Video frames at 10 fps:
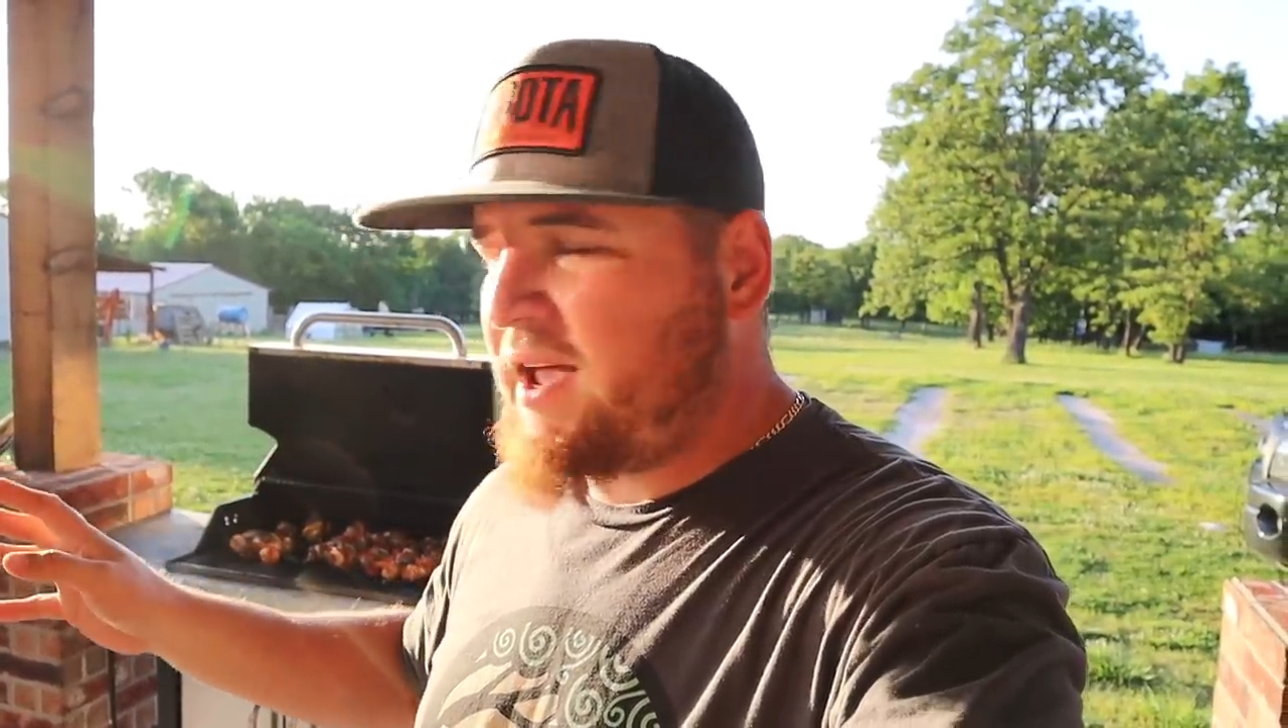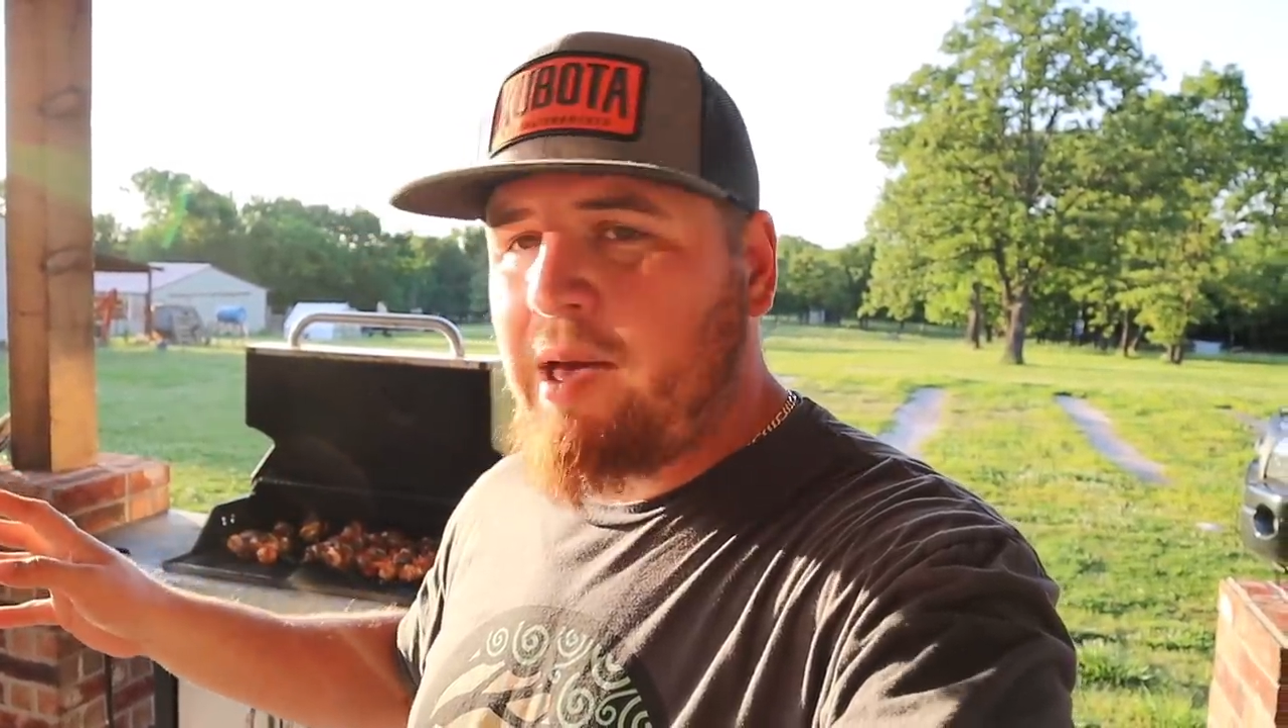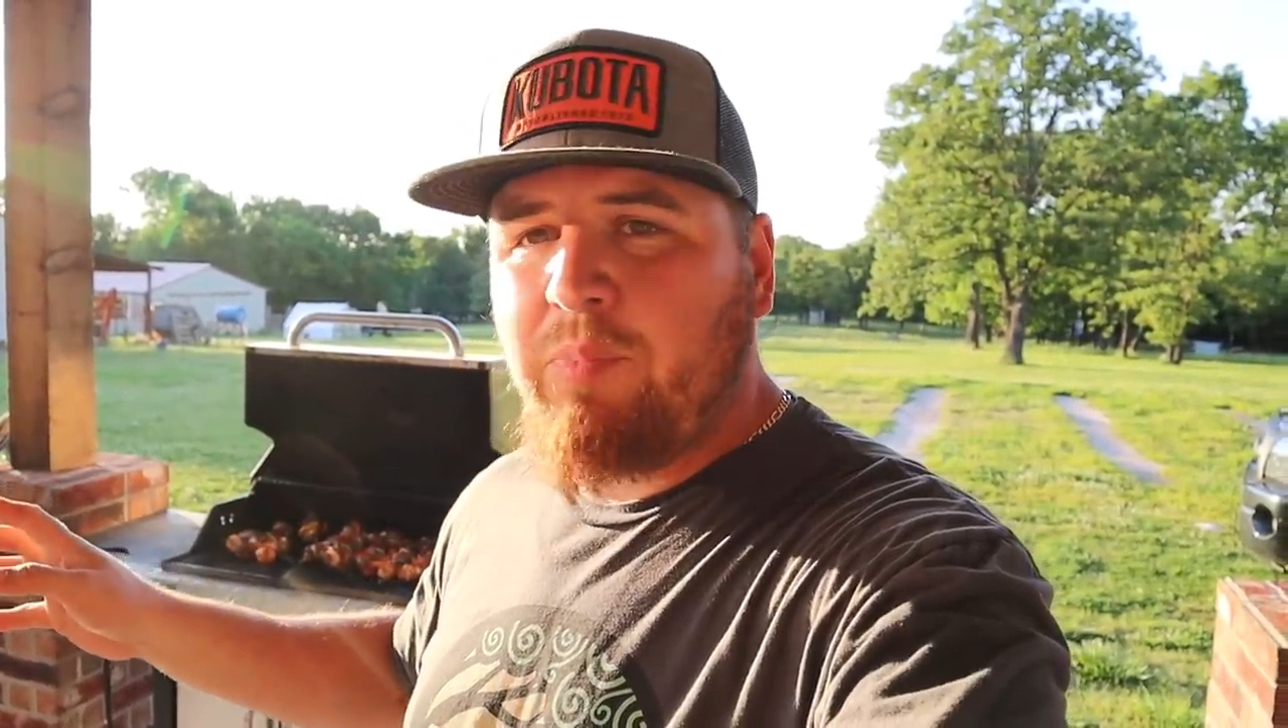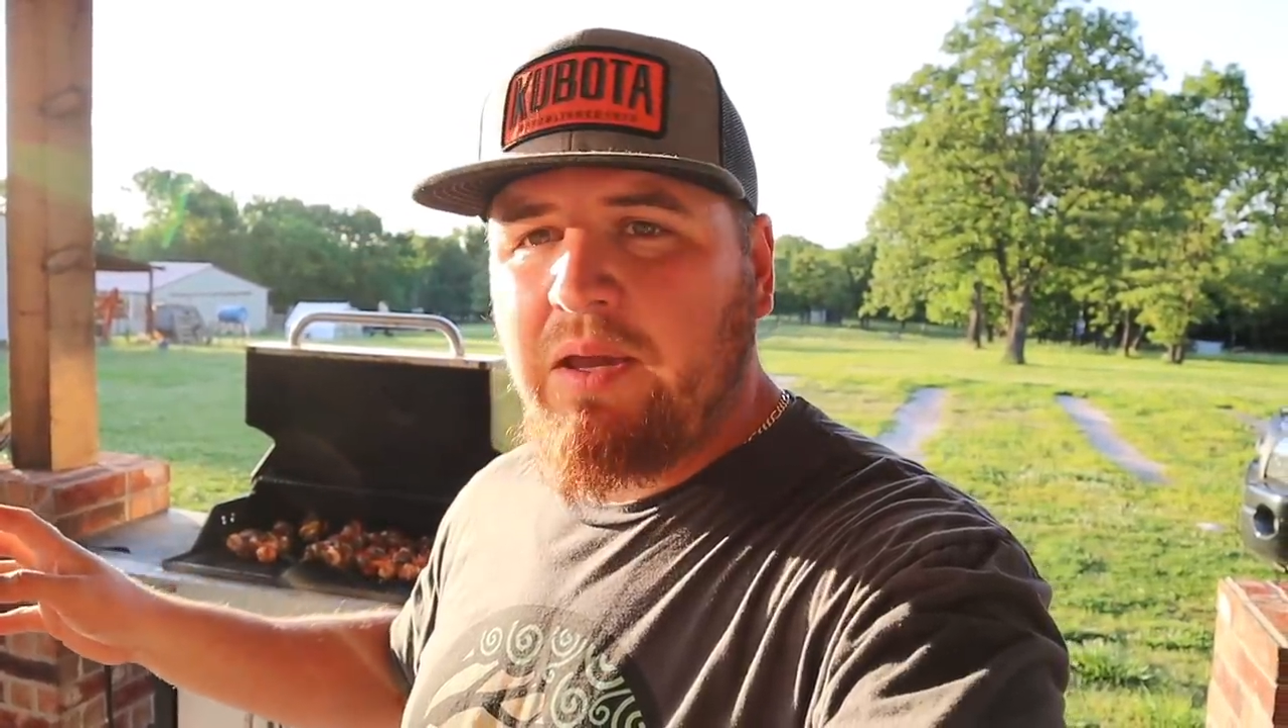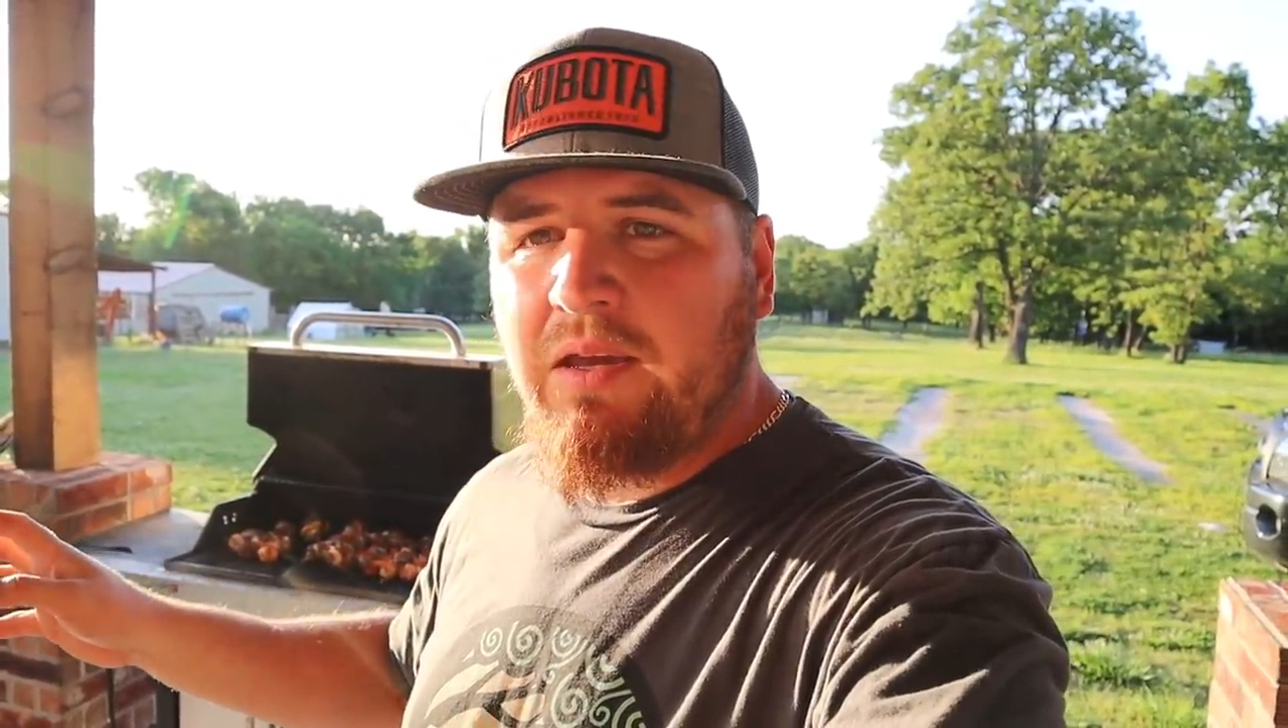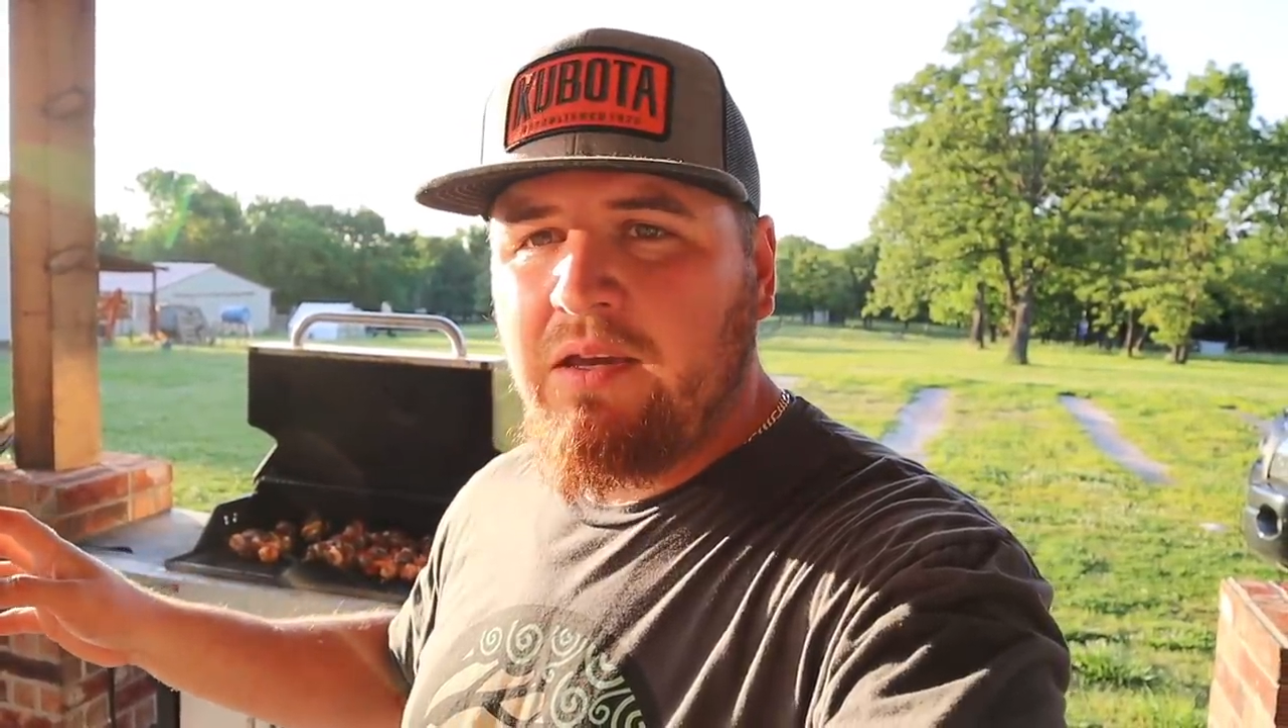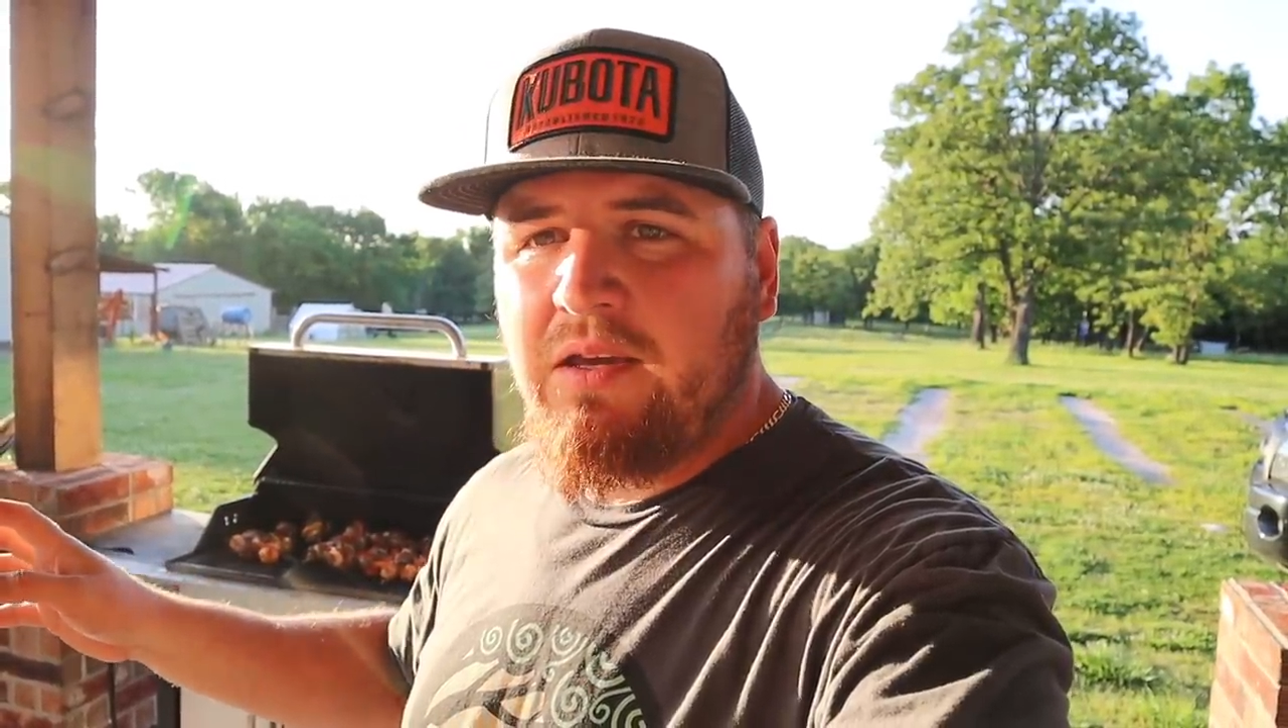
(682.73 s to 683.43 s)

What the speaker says: happy,